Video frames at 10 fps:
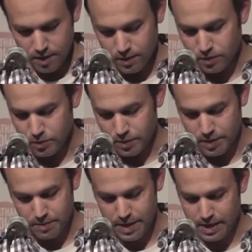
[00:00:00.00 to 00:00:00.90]
This was
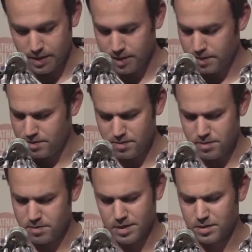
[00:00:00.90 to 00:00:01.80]
written back in
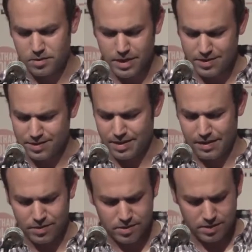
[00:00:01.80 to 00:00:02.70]

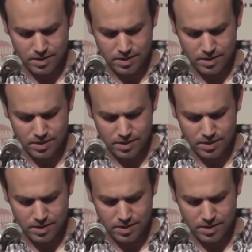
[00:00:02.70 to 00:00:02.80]
2011.